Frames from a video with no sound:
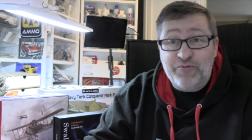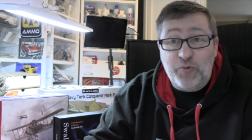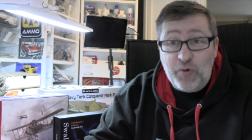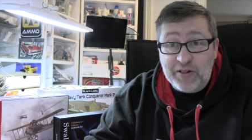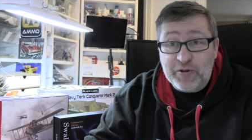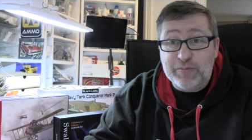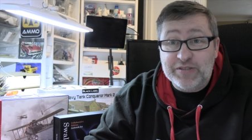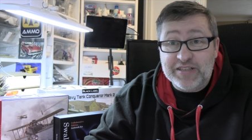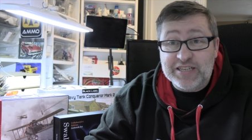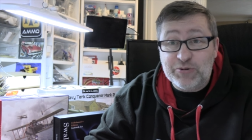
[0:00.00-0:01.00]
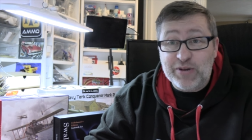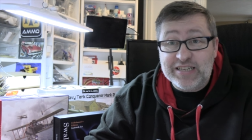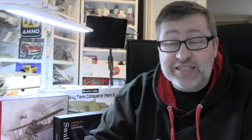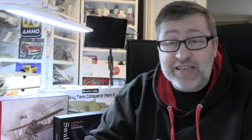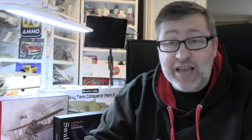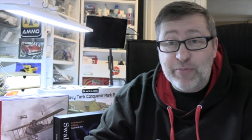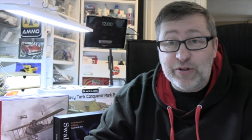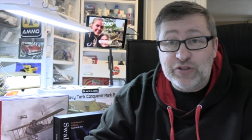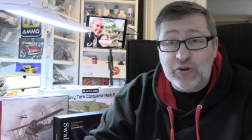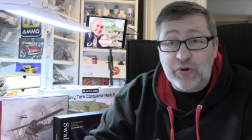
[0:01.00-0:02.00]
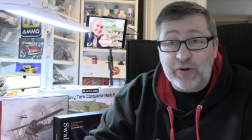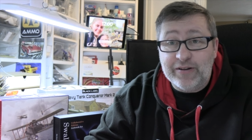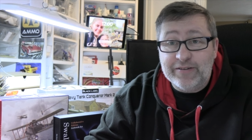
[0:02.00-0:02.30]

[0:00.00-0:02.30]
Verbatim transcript: Welcome to this week's Table Talk.